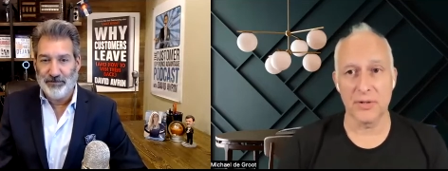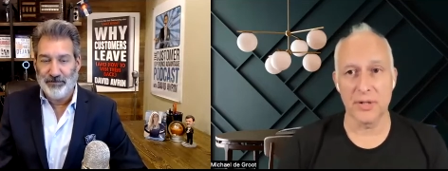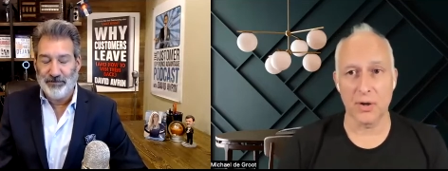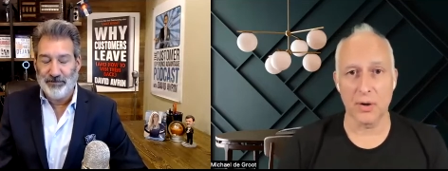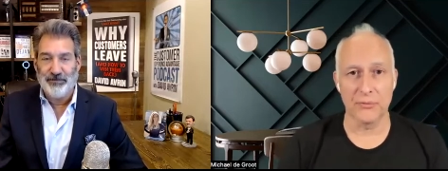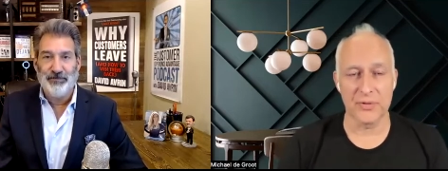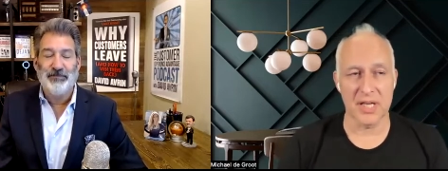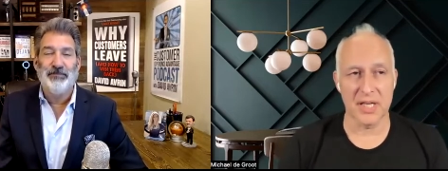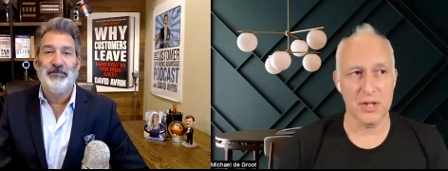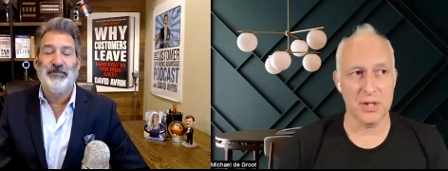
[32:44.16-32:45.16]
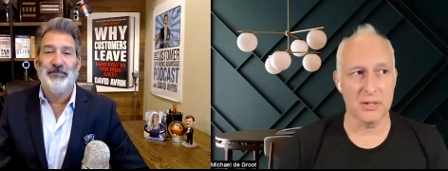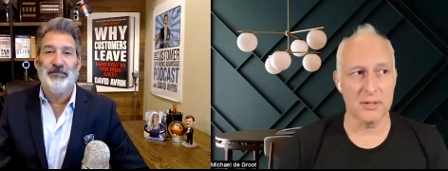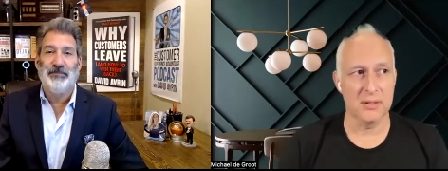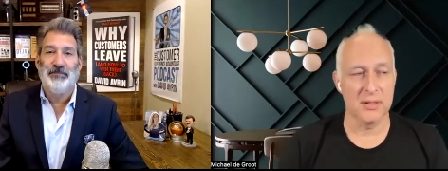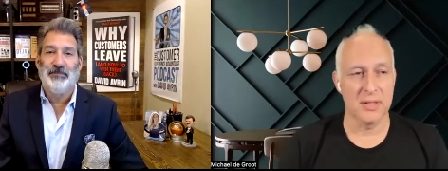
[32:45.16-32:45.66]
Speaker 1: in our
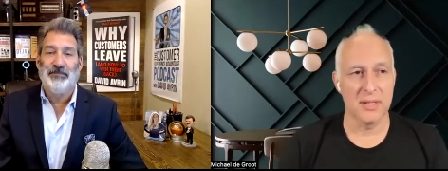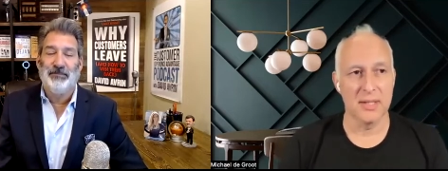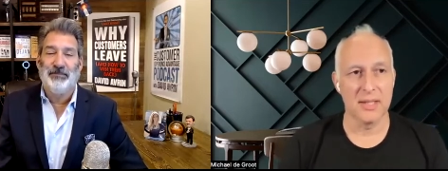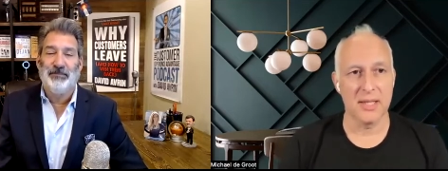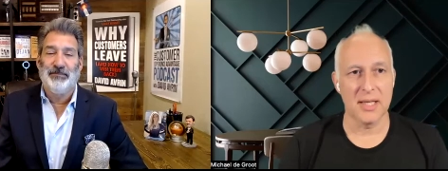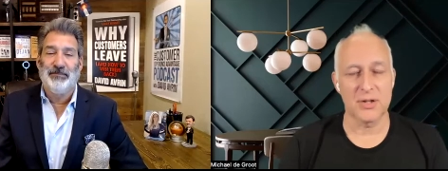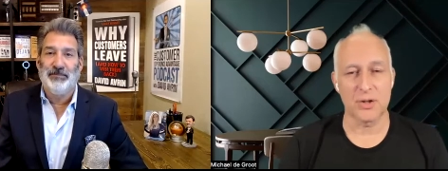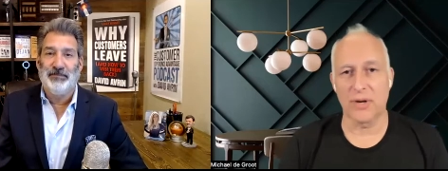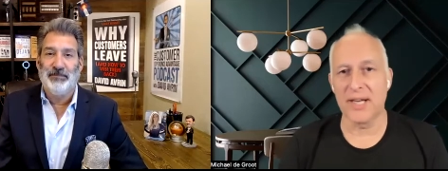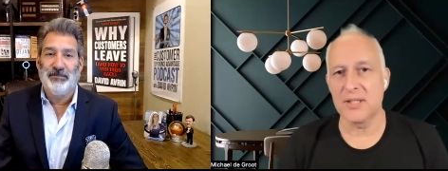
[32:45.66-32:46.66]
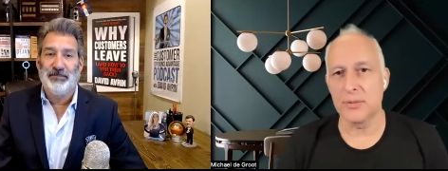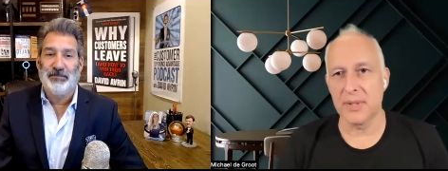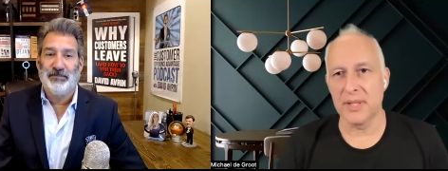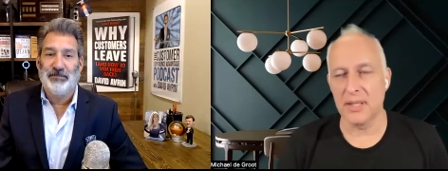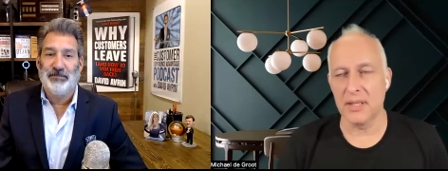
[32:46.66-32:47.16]
conversation, it's great to
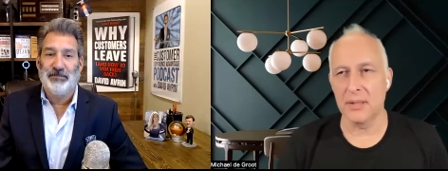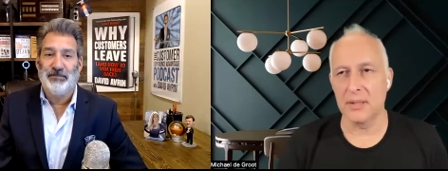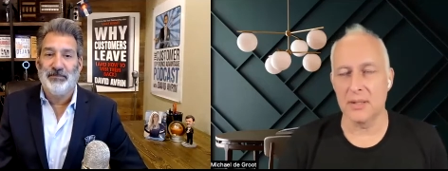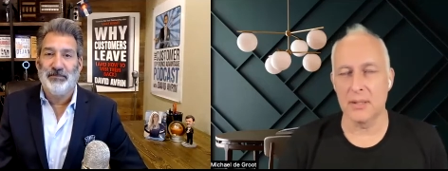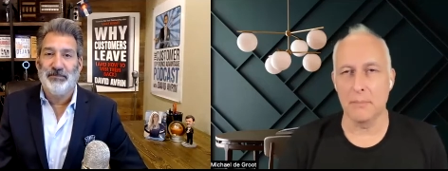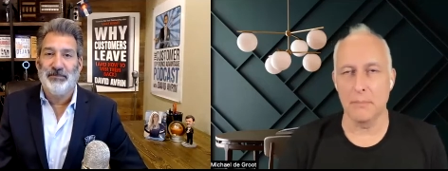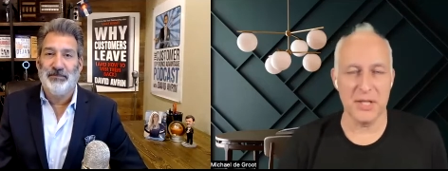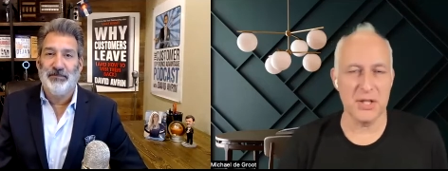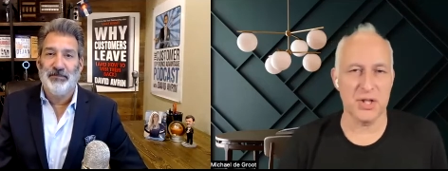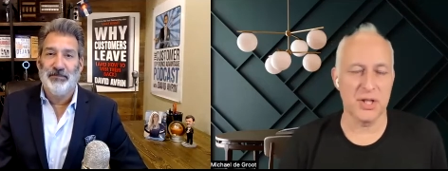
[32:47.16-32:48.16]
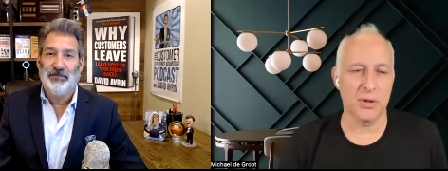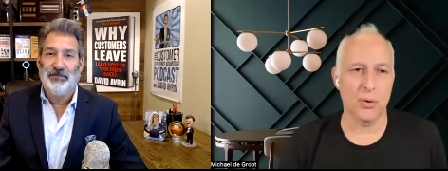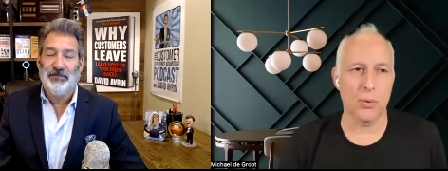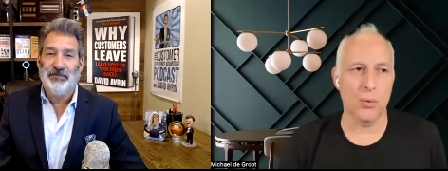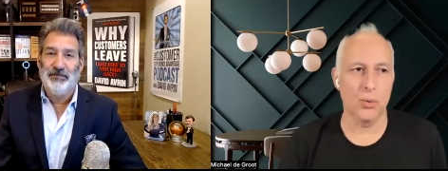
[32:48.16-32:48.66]
be mentioning
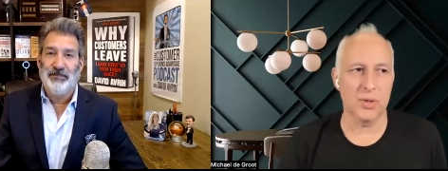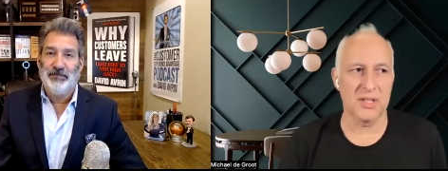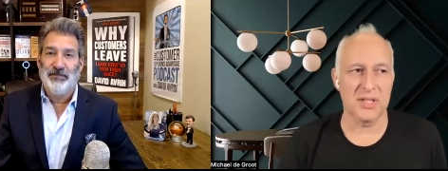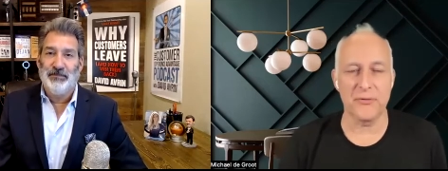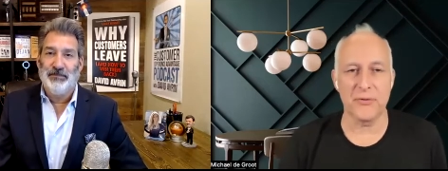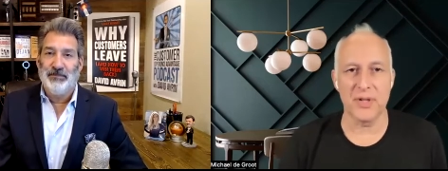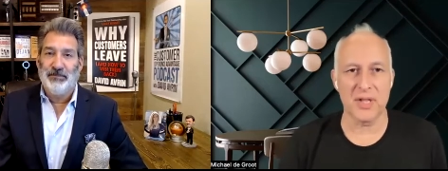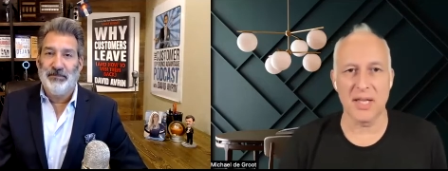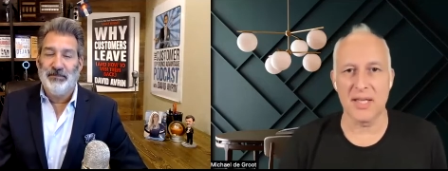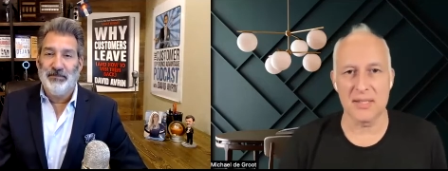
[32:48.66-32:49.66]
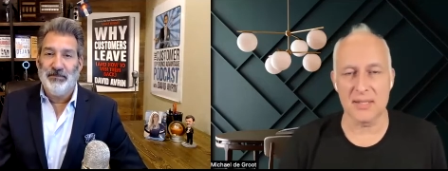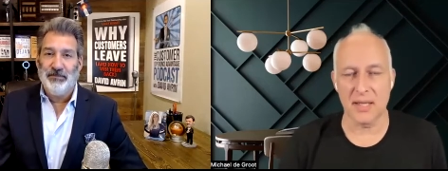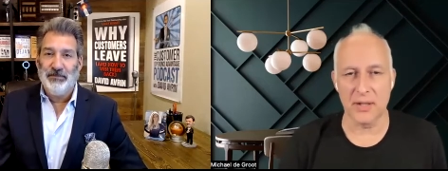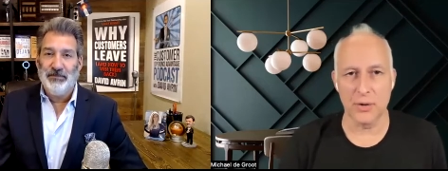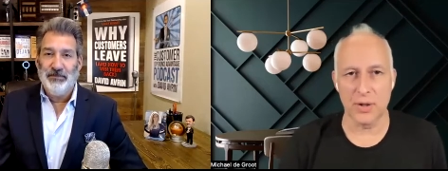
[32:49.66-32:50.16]
all the different things
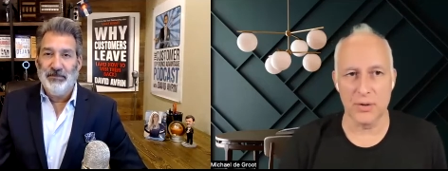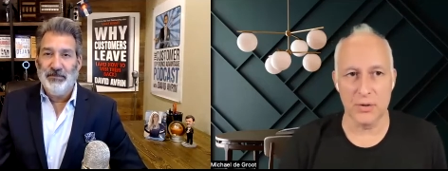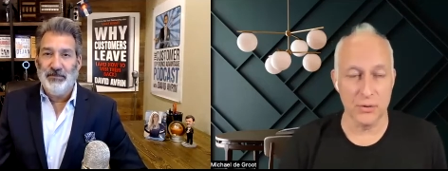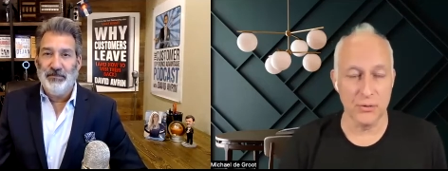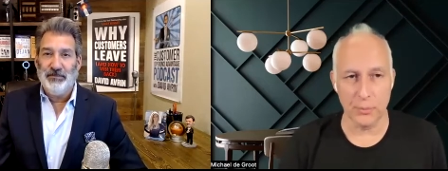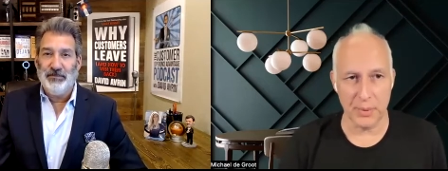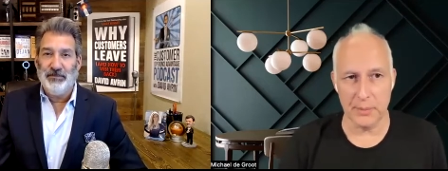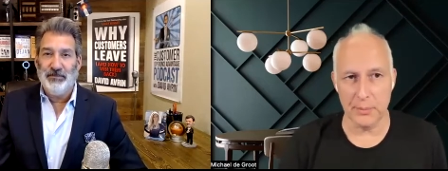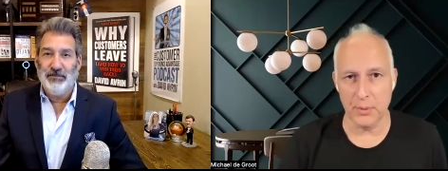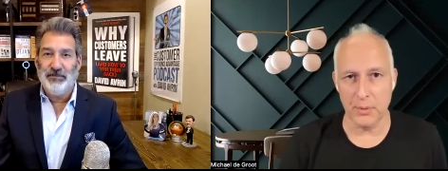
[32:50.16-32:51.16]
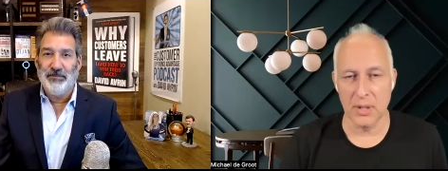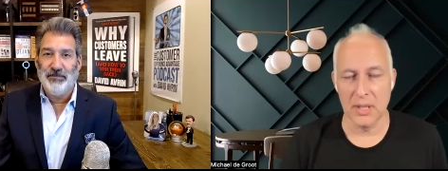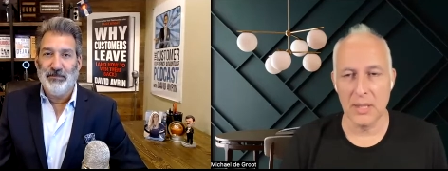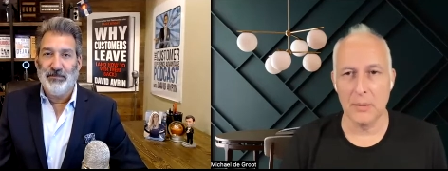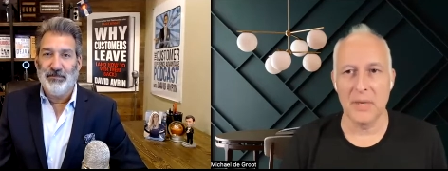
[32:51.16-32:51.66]
that you can do for people,
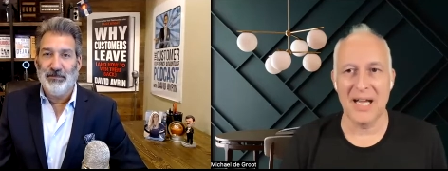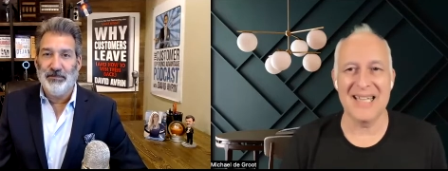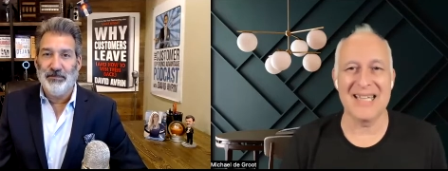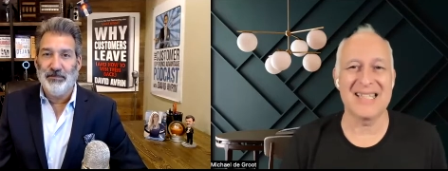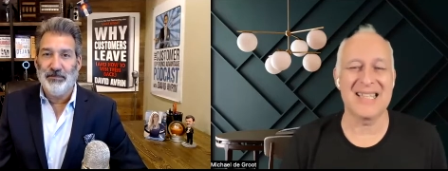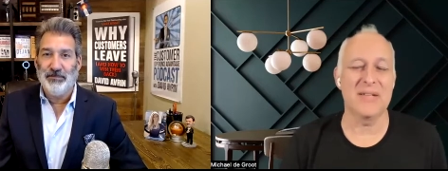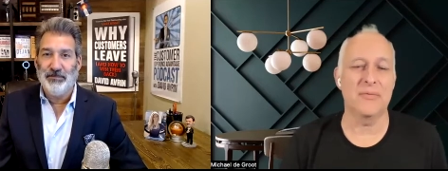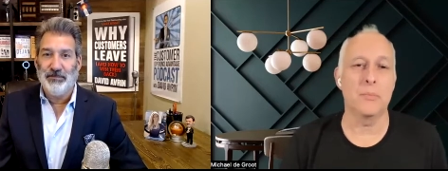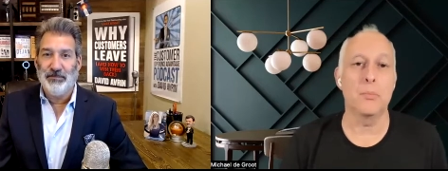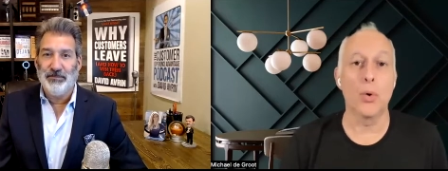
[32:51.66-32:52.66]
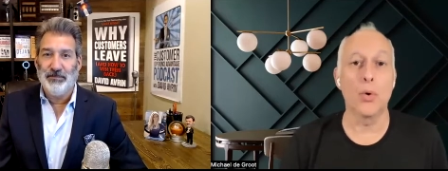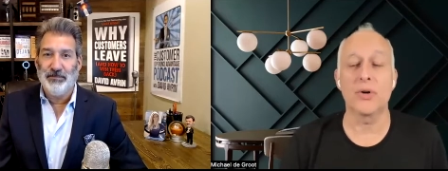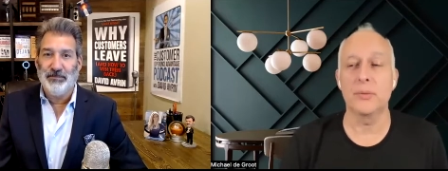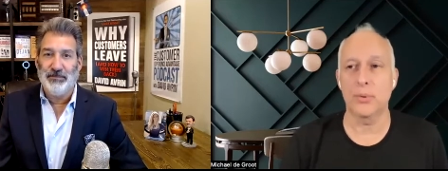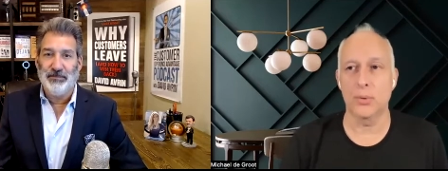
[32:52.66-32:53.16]
it is even more
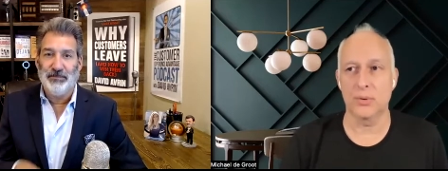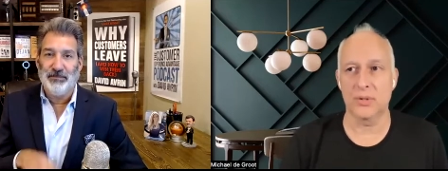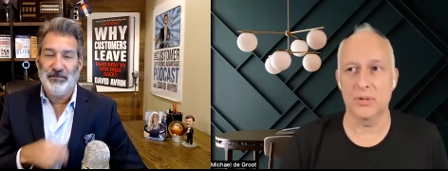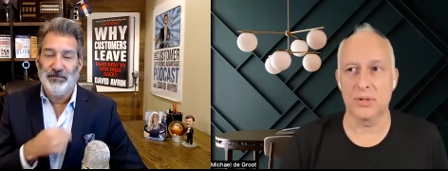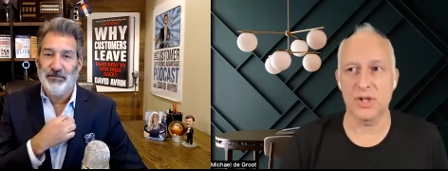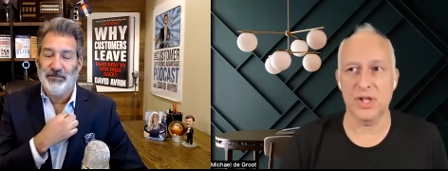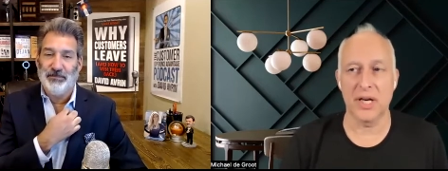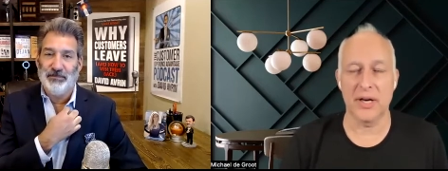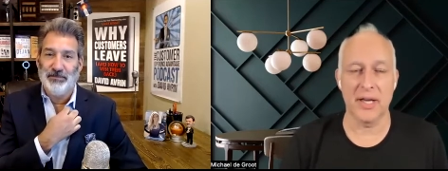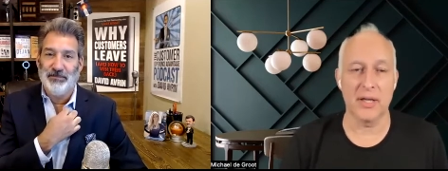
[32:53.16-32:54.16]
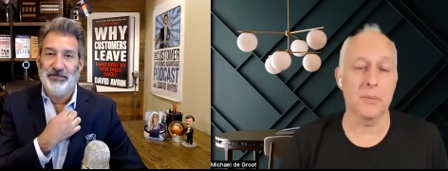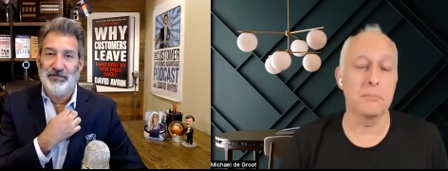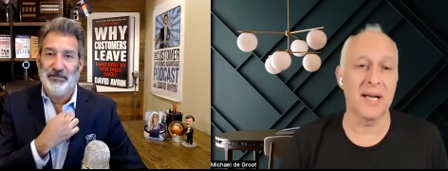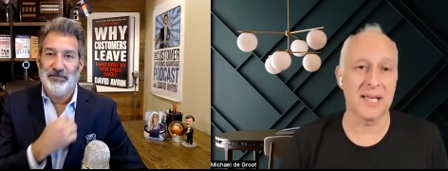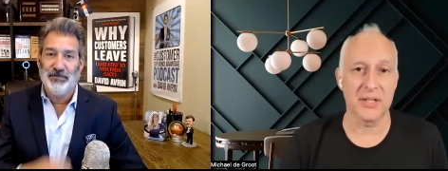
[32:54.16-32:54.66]
important to share a
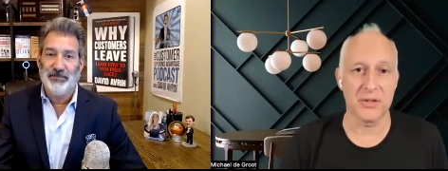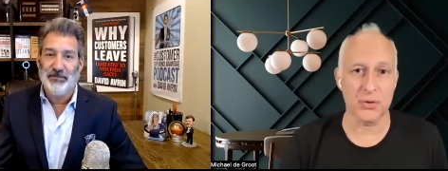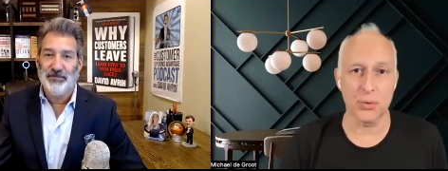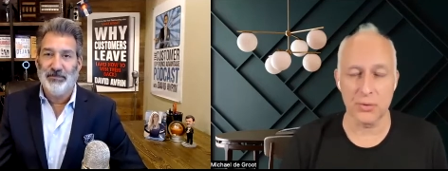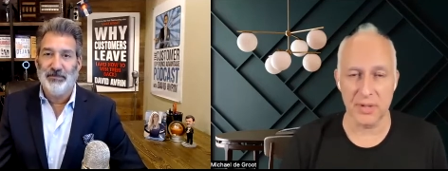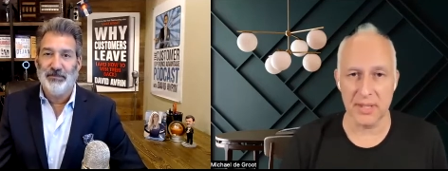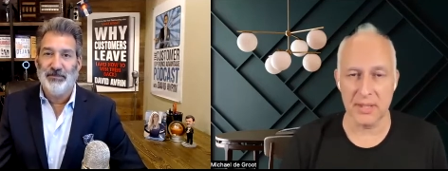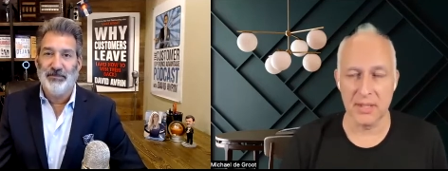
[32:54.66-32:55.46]
compelling story